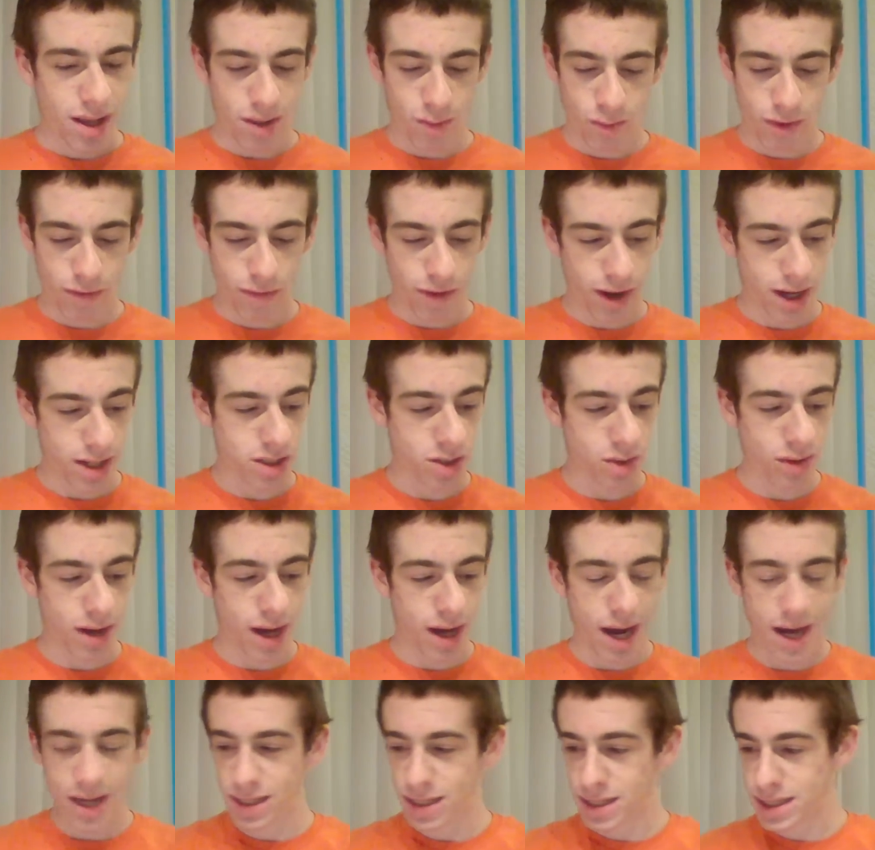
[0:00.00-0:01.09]
We've also
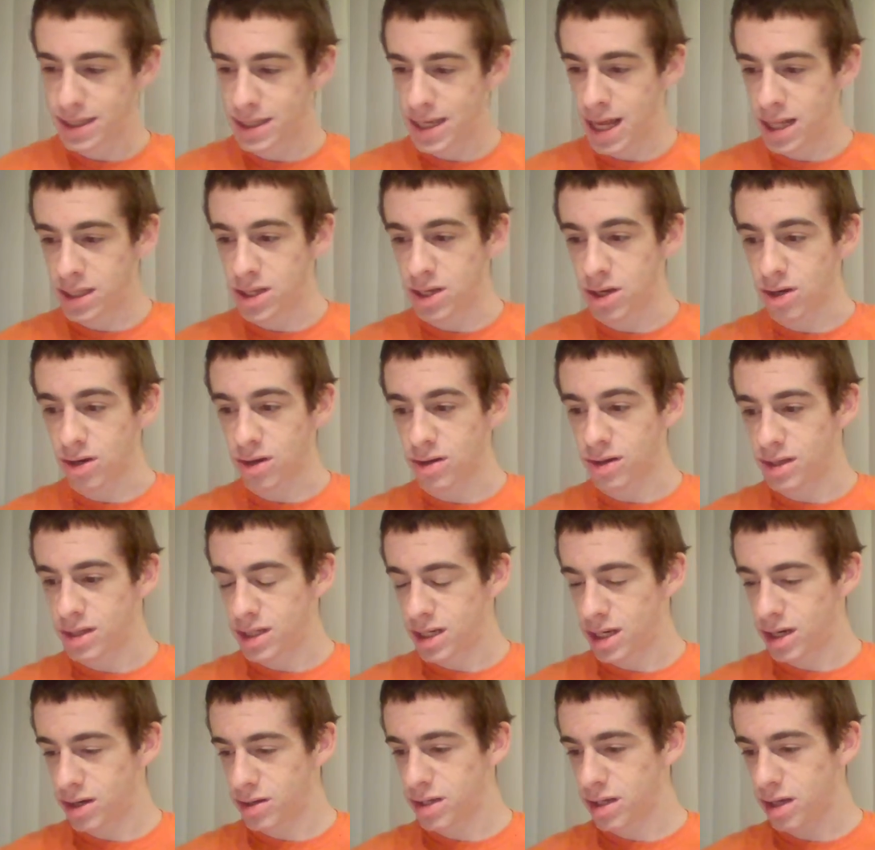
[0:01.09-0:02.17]
got sensors.
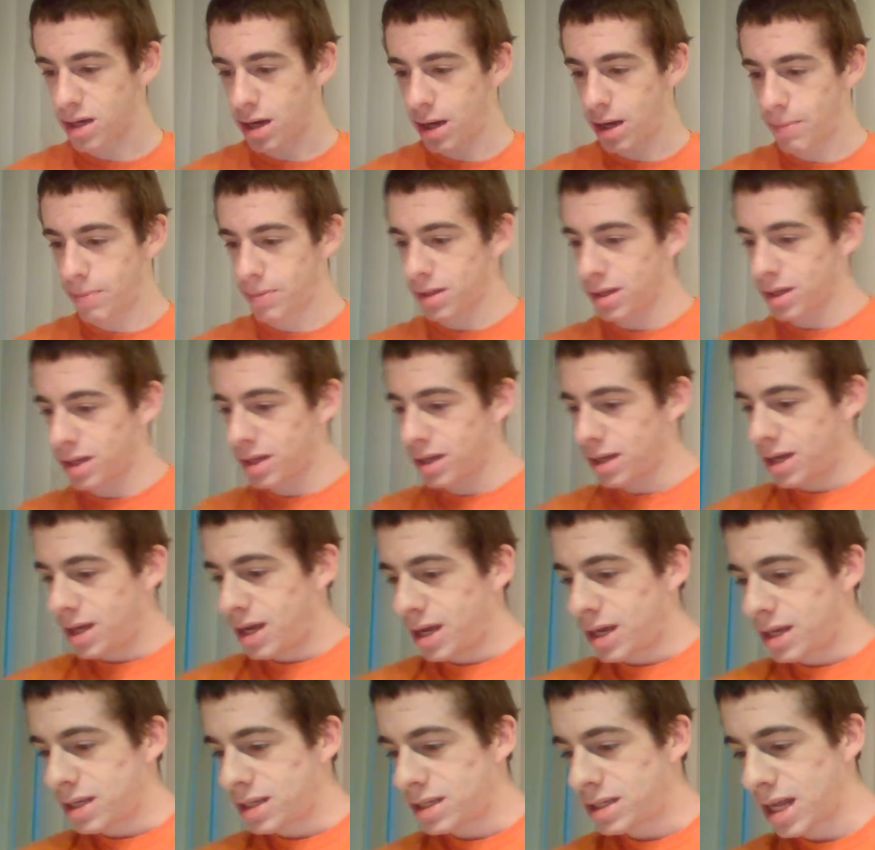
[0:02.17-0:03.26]
Here's a couple of
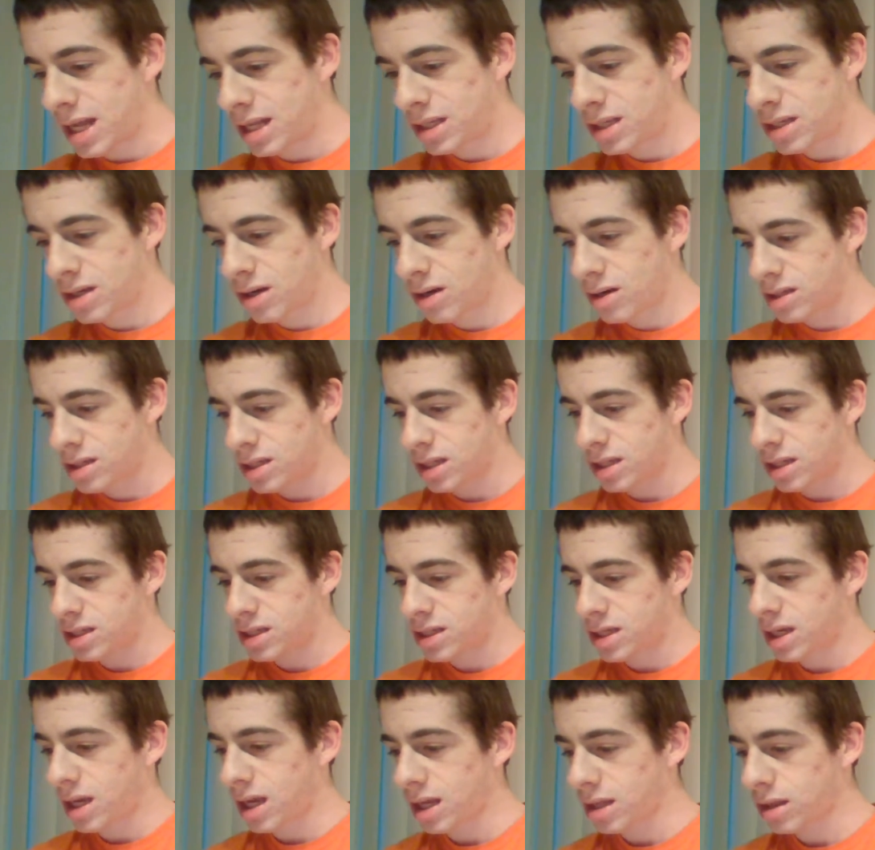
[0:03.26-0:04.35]
sensors.
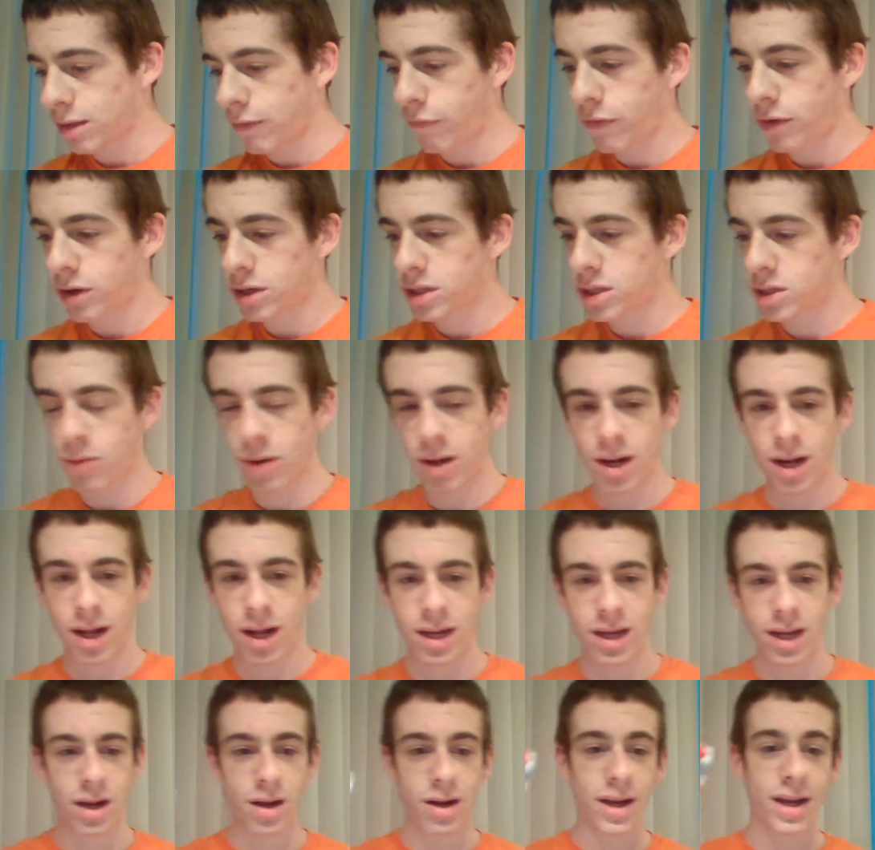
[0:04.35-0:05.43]
Let's get the first one
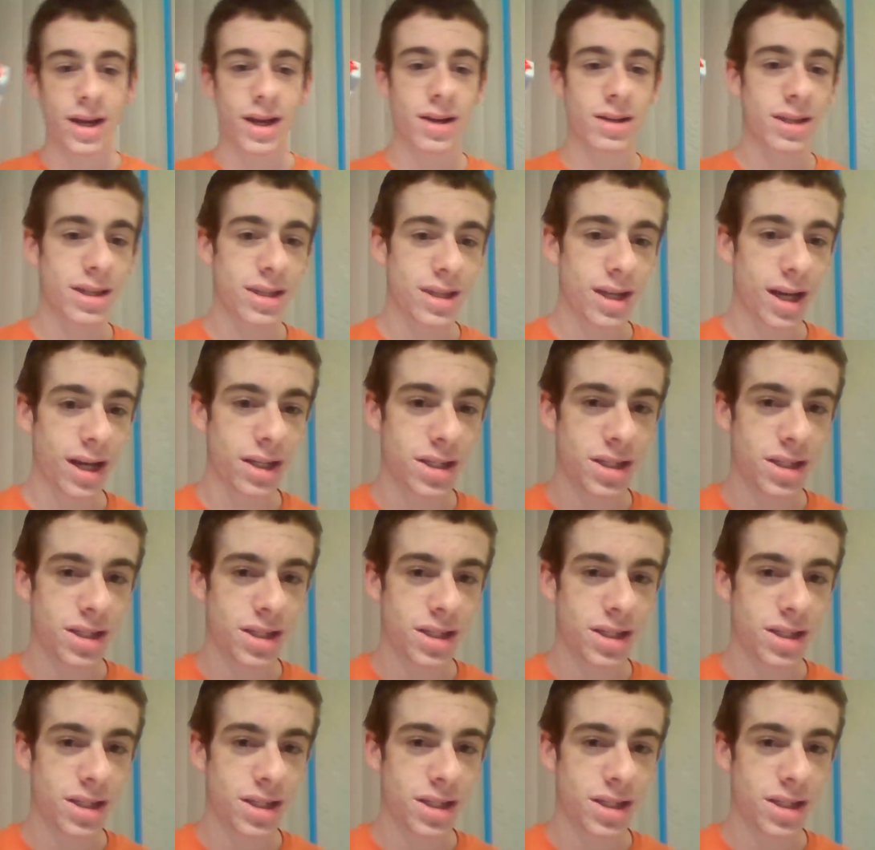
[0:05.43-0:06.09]
on here. Here's a touch